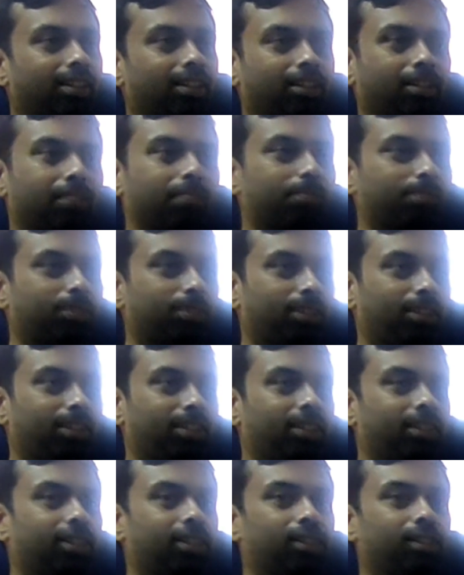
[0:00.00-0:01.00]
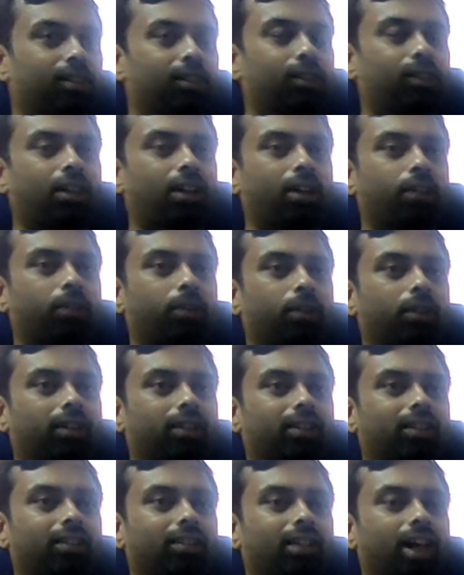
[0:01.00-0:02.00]
company. So I
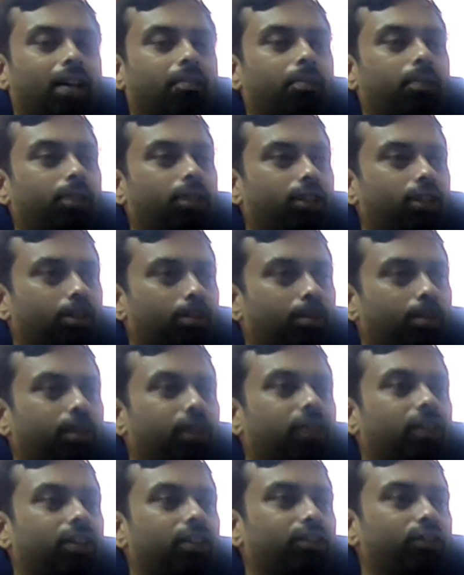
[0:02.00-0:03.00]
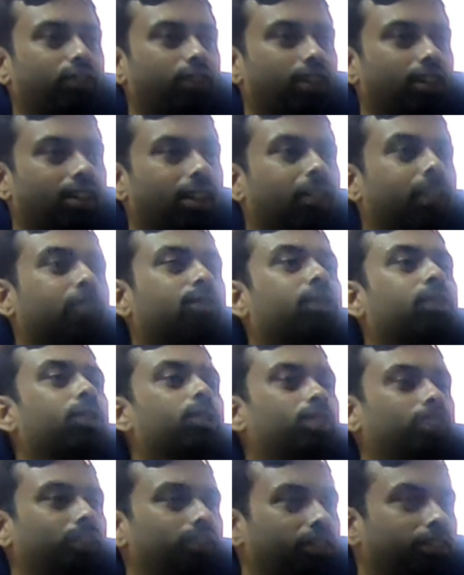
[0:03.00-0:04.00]
worked in that particular profile for another
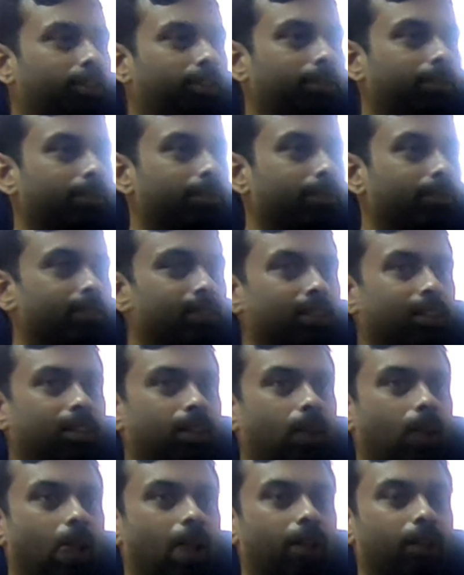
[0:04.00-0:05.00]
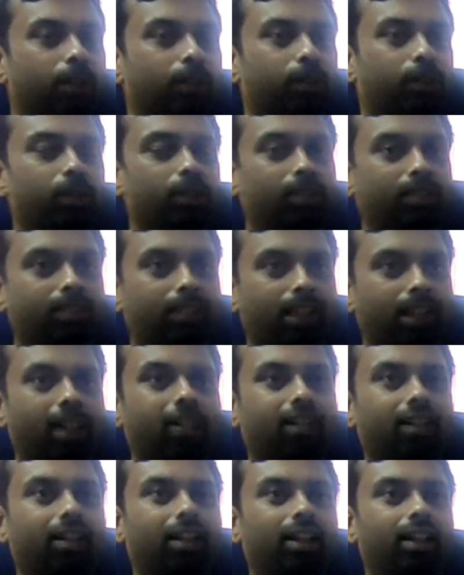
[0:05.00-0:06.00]
4 years. So in
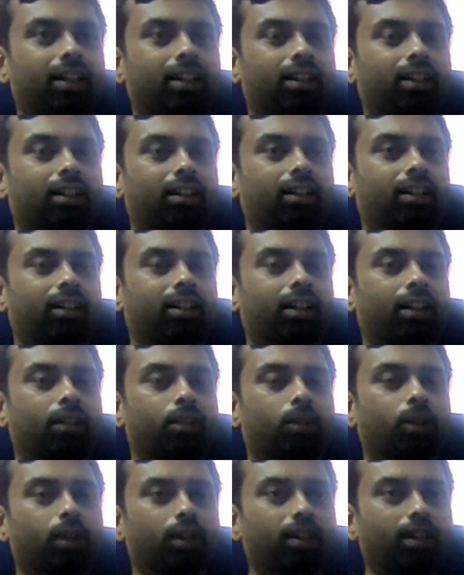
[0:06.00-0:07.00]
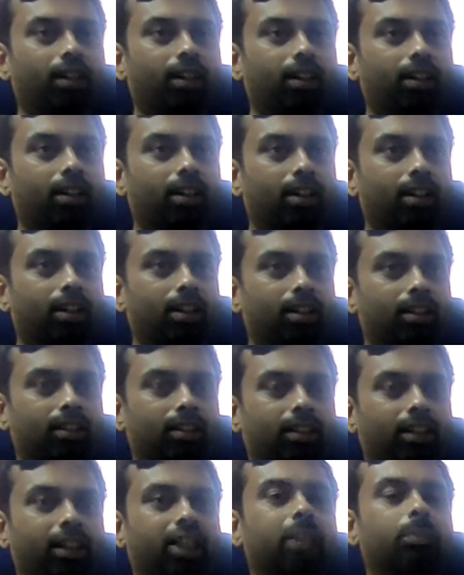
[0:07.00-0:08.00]
that, like what
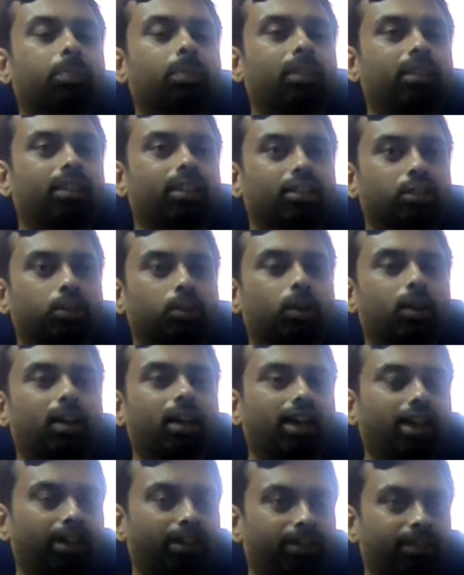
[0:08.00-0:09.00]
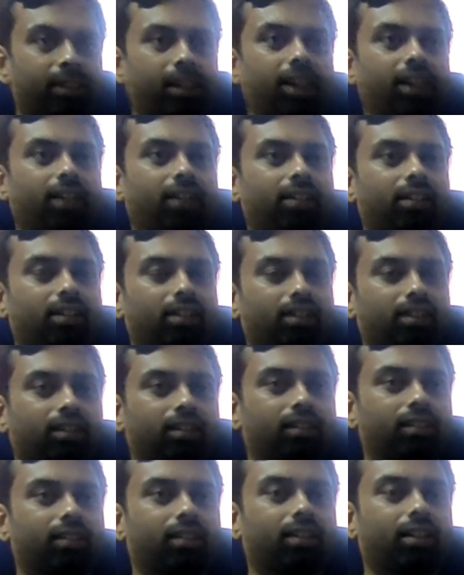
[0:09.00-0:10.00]
the experience what I have gained
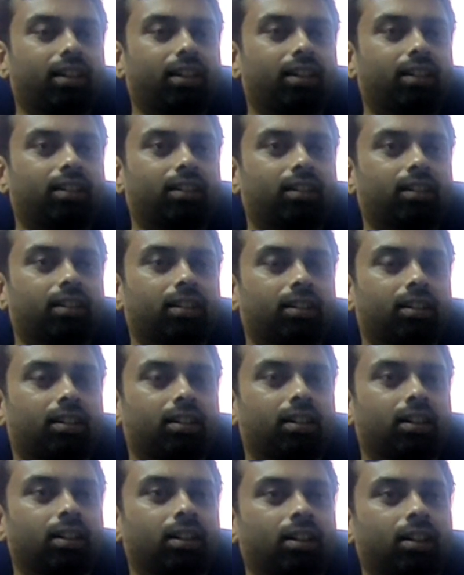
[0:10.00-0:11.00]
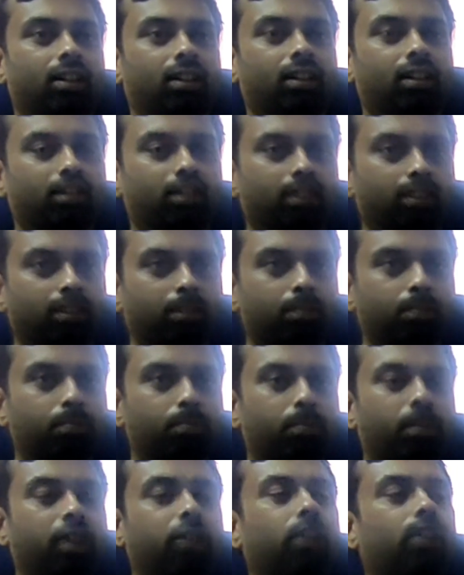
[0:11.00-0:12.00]
is like
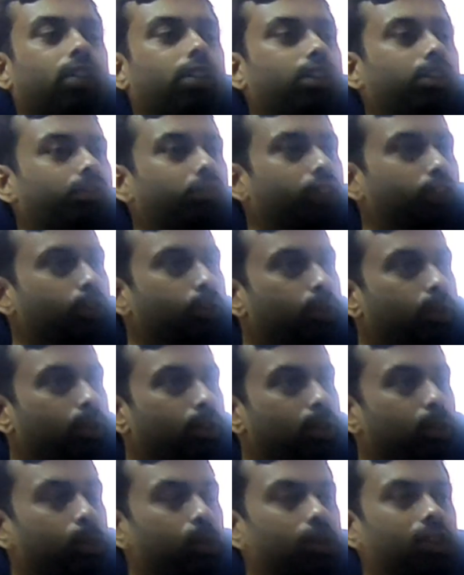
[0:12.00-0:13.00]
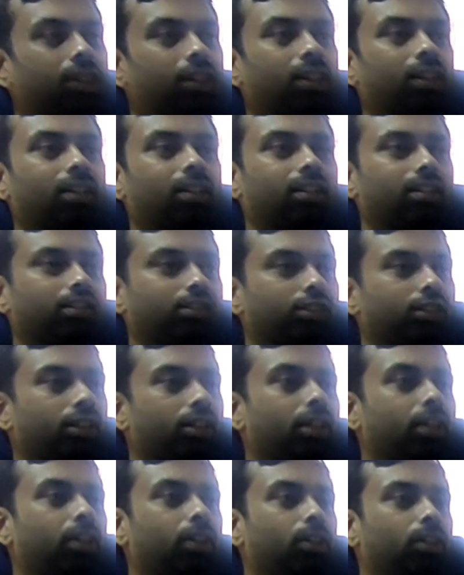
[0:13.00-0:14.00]
majority of the students who is there in
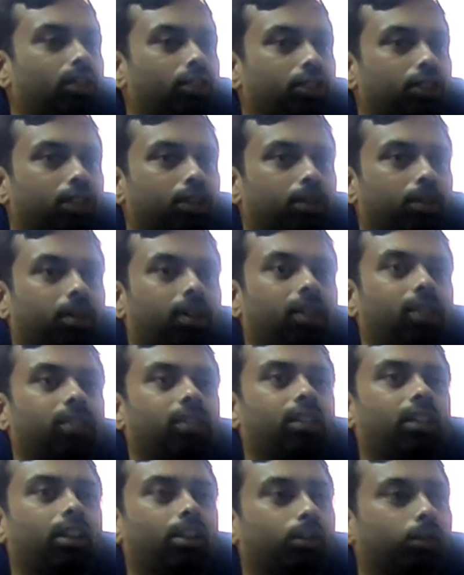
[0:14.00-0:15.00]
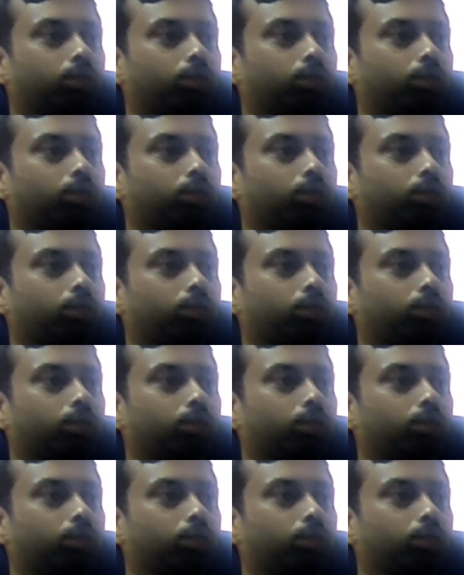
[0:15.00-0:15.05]
engineering college nowadays, they are